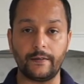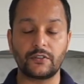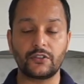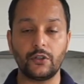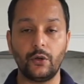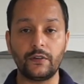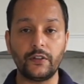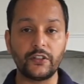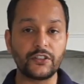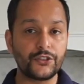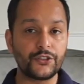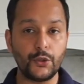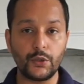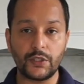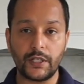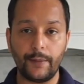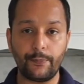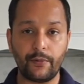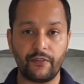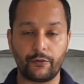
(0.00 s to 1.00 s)
So there's two
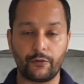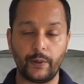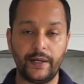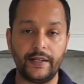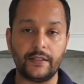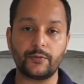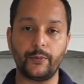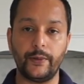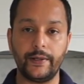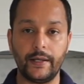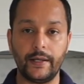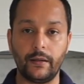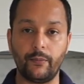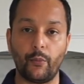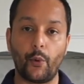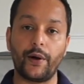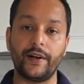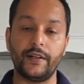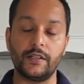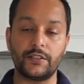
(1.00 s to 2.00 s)
types of rates when you get a
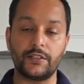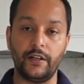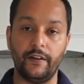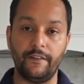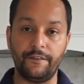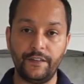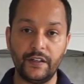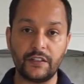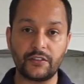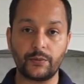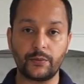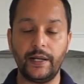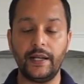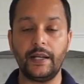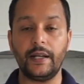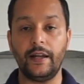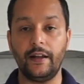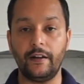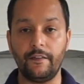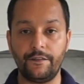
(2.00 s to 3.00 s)
mortgage, a fixed
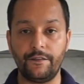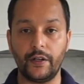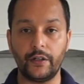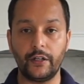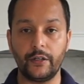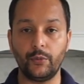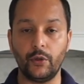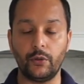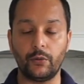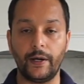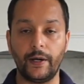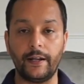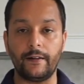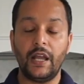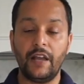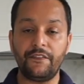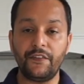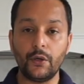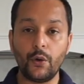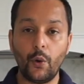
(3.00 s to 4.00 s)
rate and a variable rate. If you